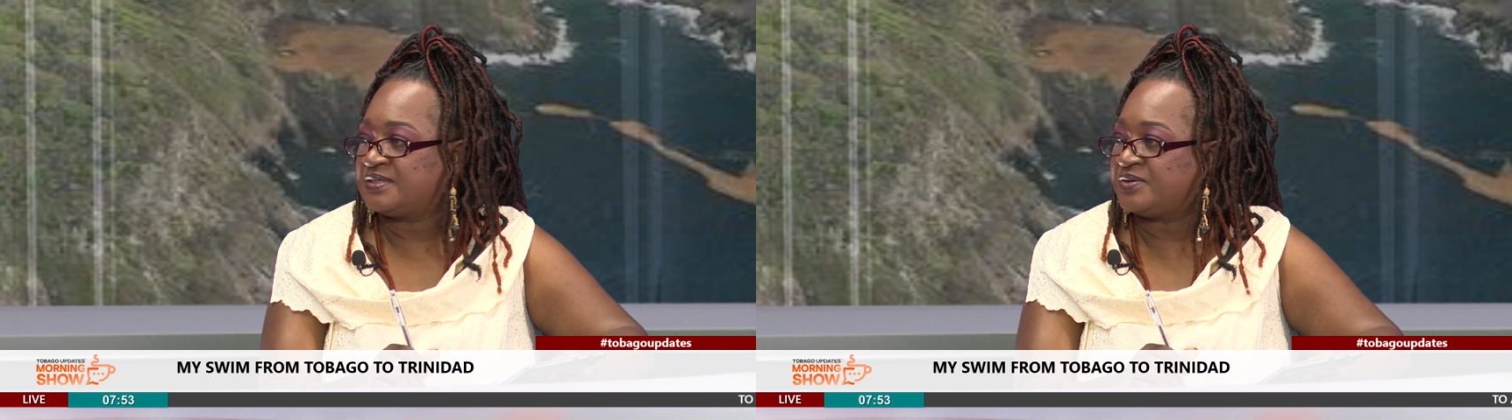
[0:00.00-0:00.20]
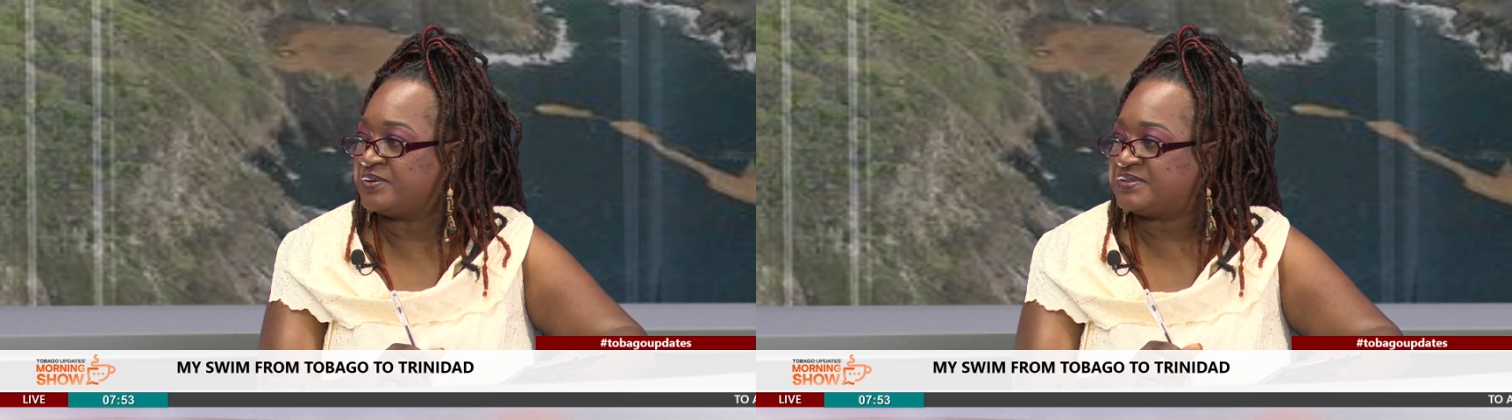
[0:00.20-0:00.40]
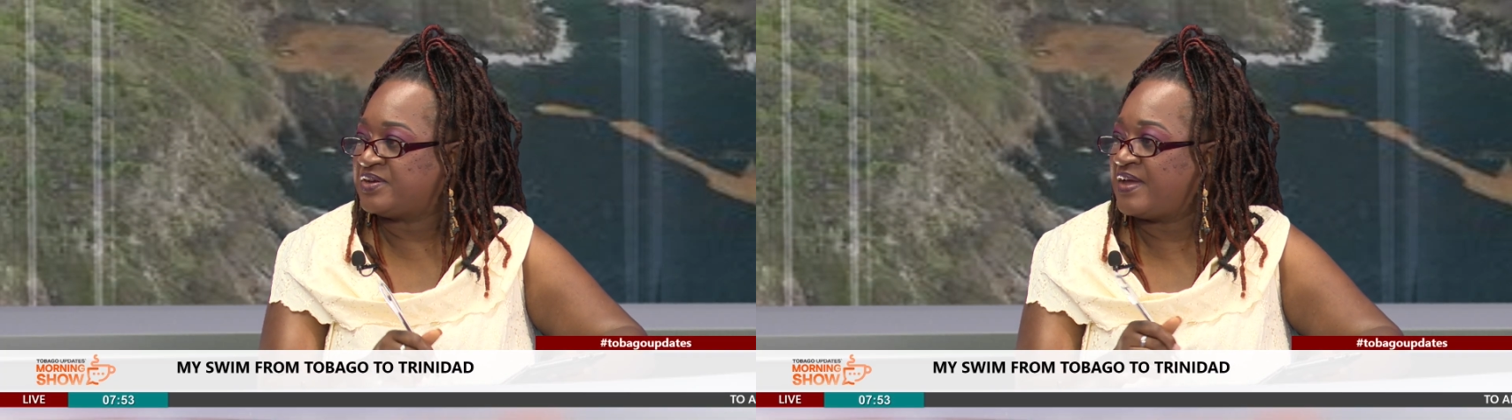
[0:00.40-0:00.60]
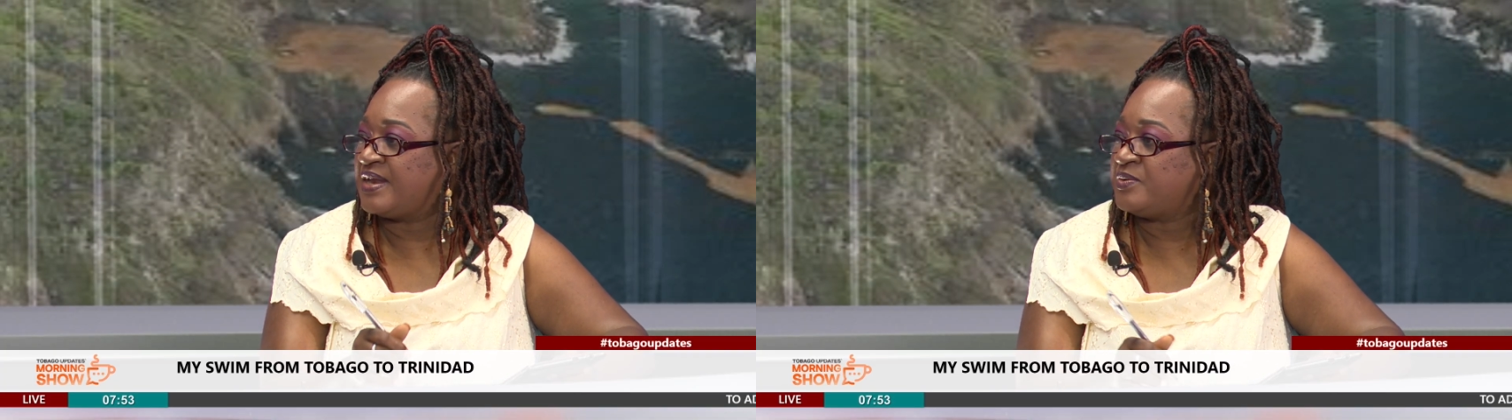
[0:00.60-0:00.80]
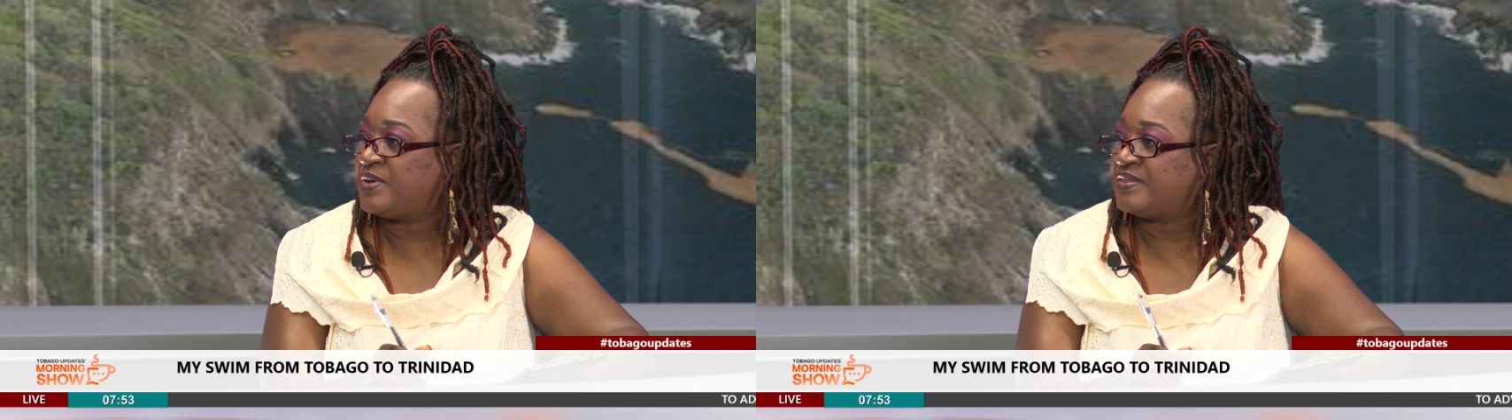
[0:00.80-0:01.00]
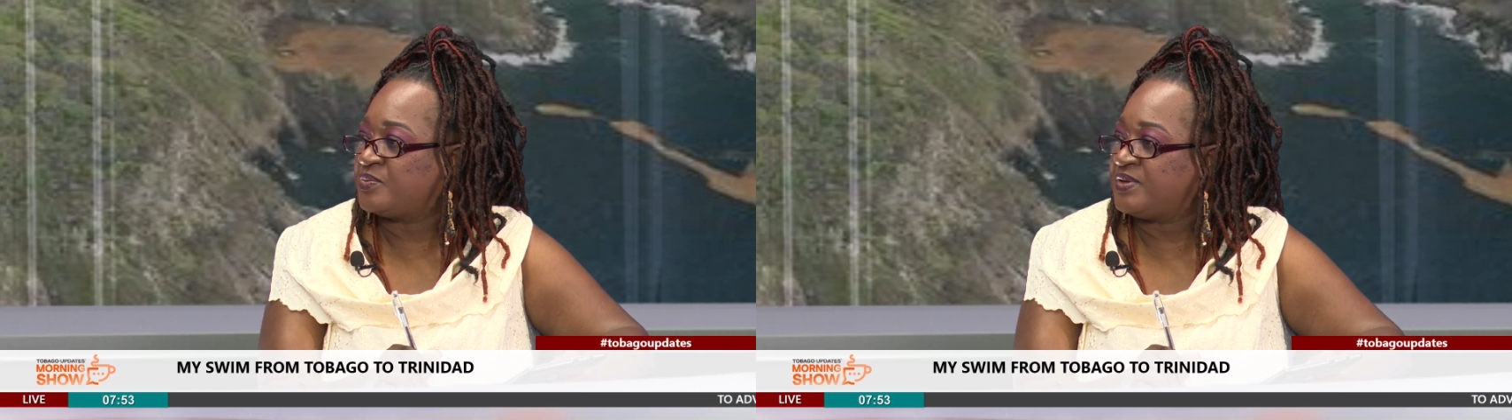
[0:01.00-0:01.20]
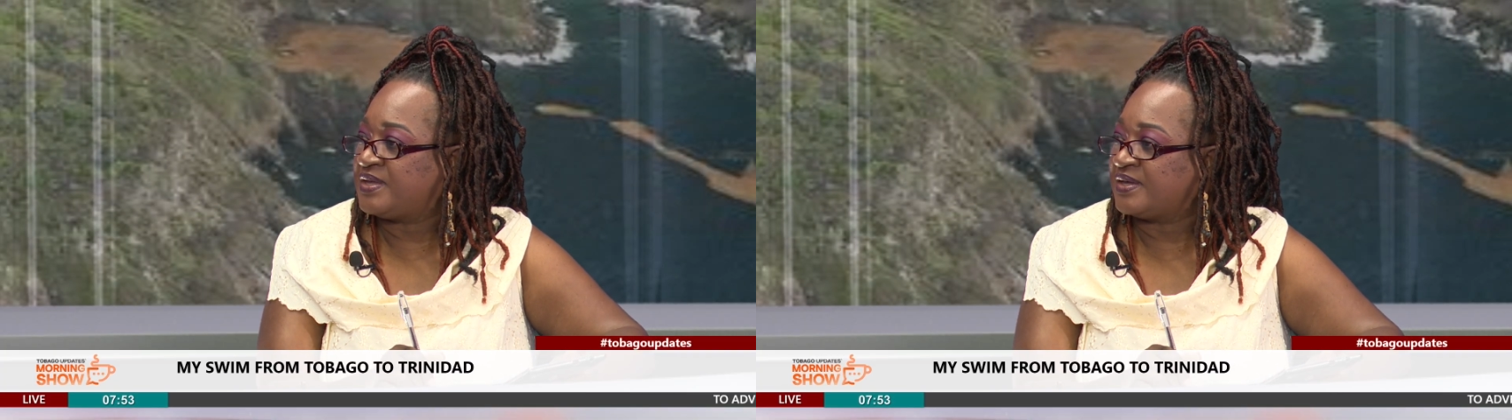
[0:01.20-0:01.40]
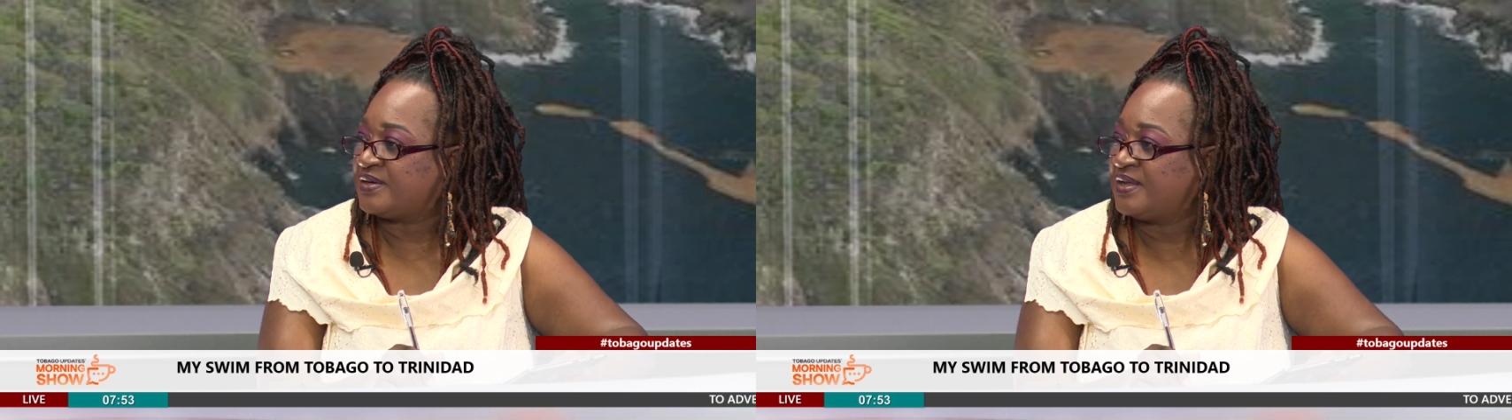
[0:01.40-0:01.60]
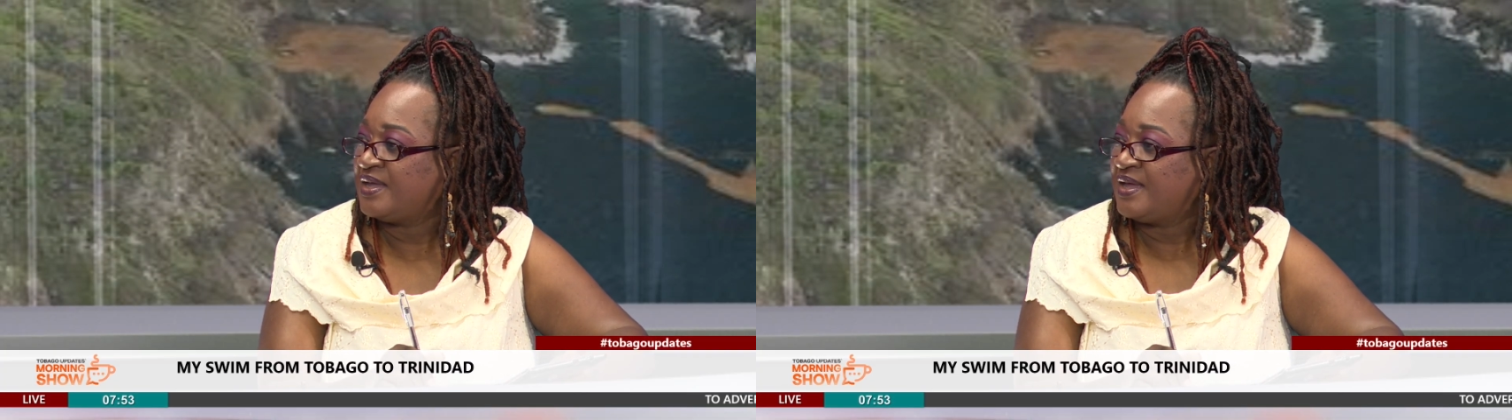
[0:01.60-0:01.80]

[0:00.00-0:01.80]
You know, is there any way that we can